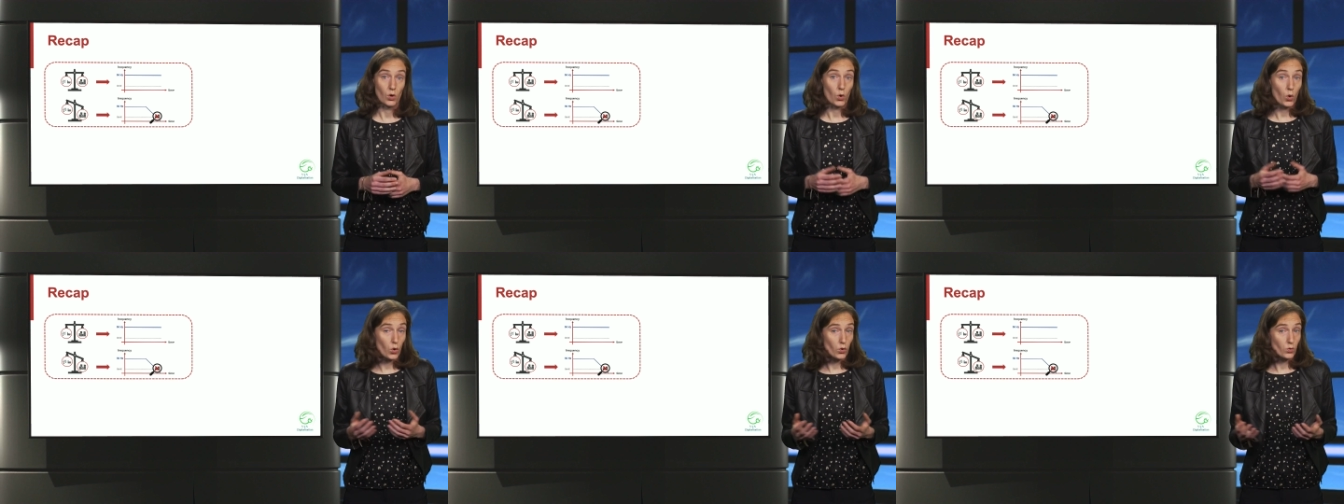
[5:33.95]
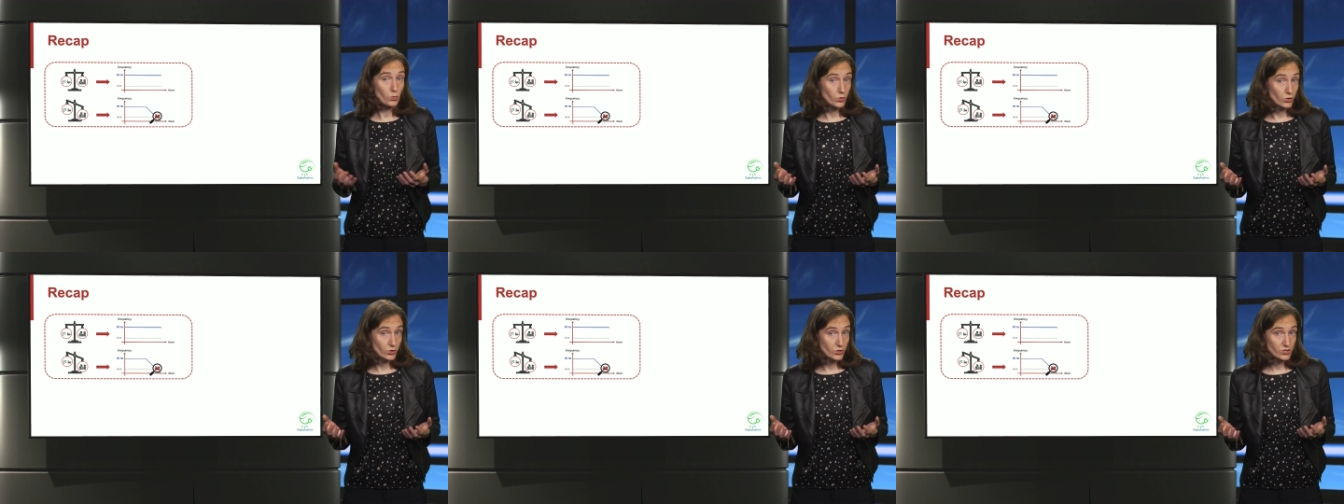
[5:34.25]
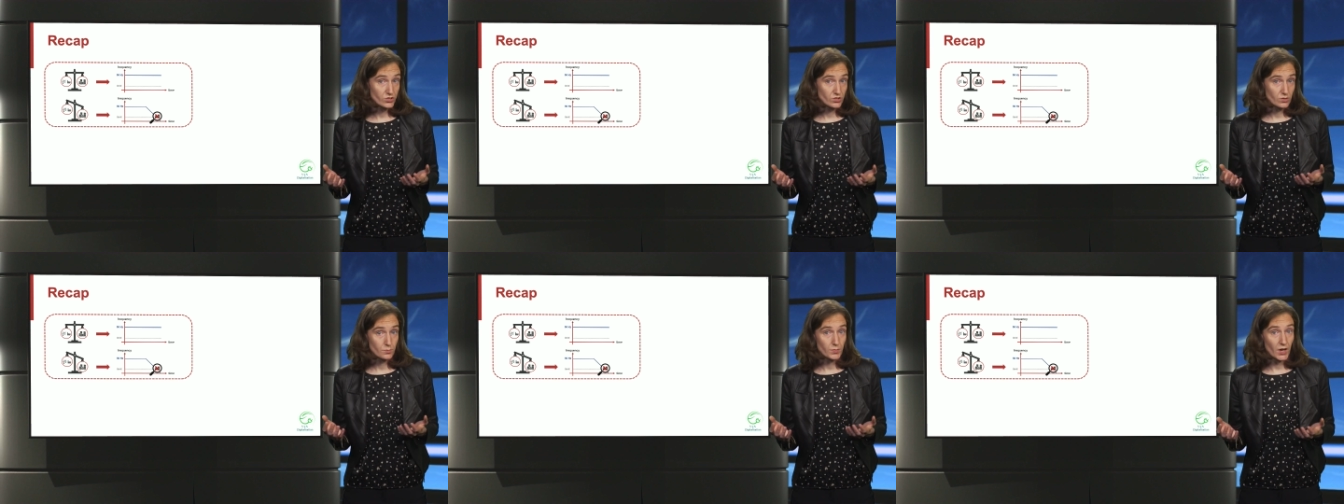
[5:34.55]
or
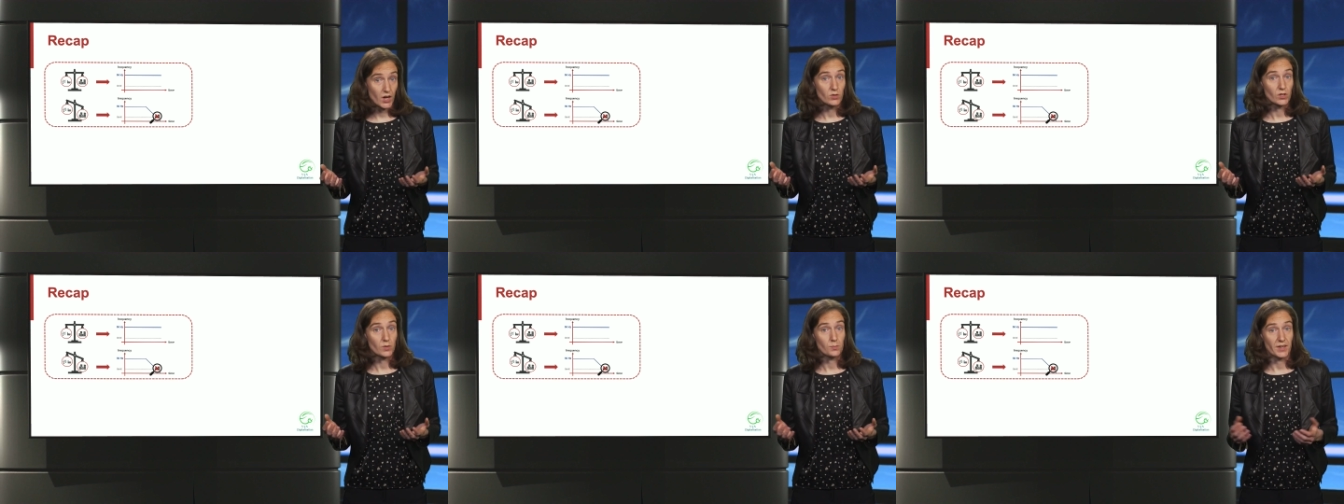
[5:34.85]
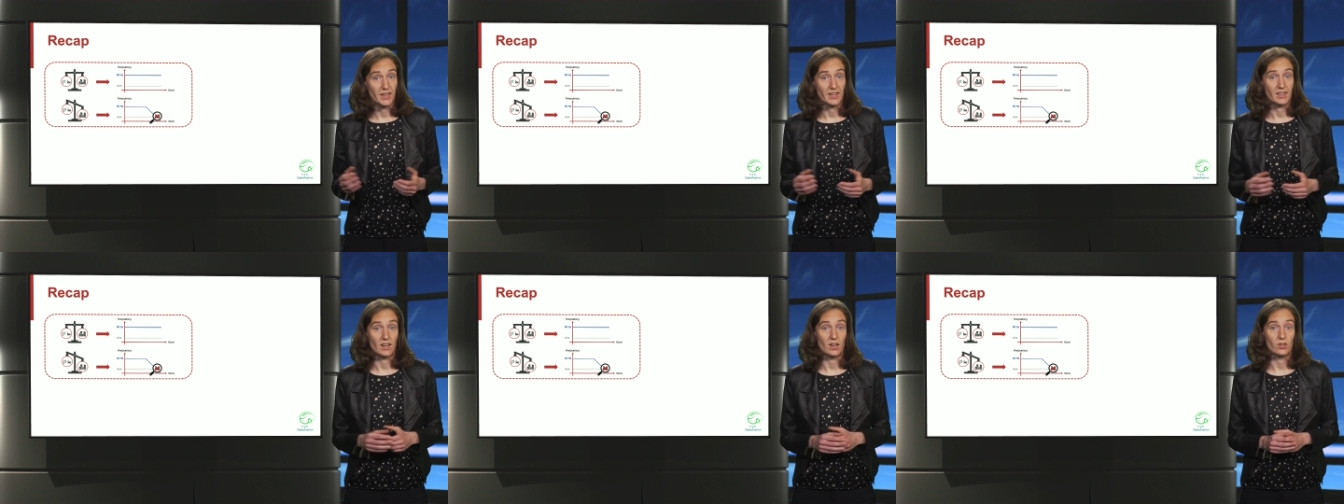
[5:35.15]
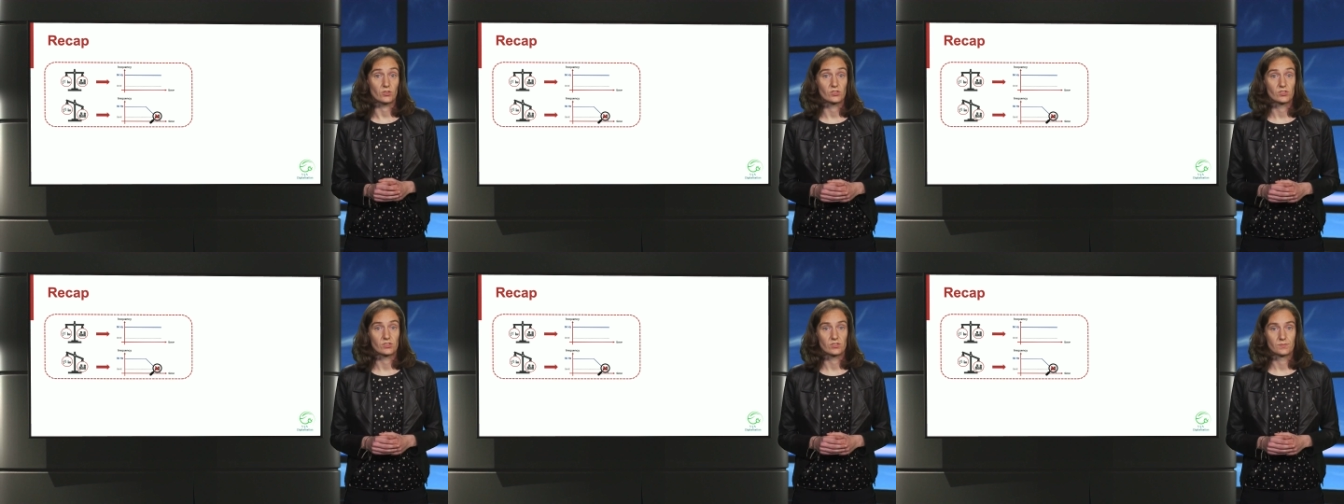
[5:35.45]
worse, power
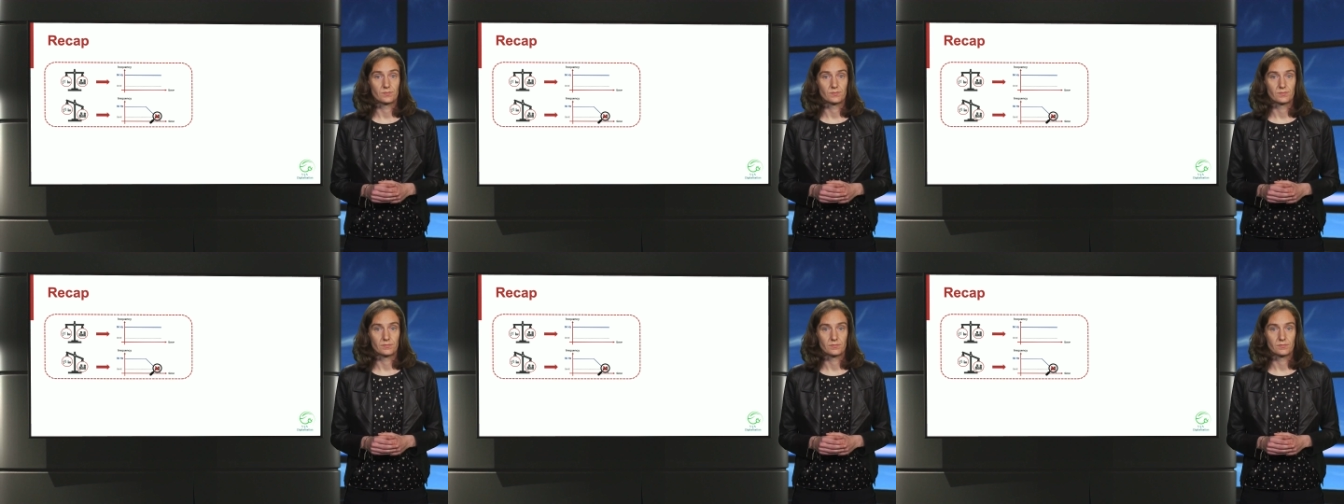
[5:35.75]
blackouts.